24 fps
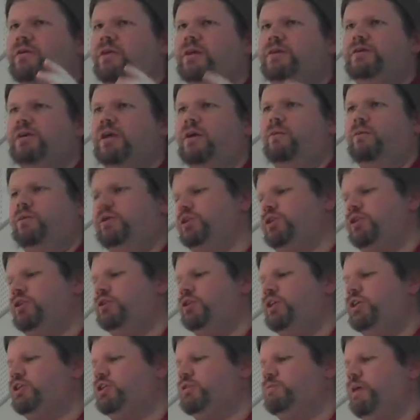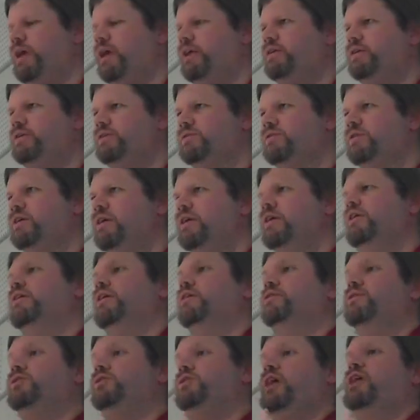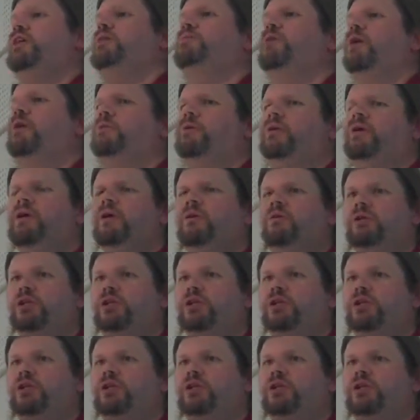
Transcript: They say, oh, we shouldn't teach debate because, like the State Department,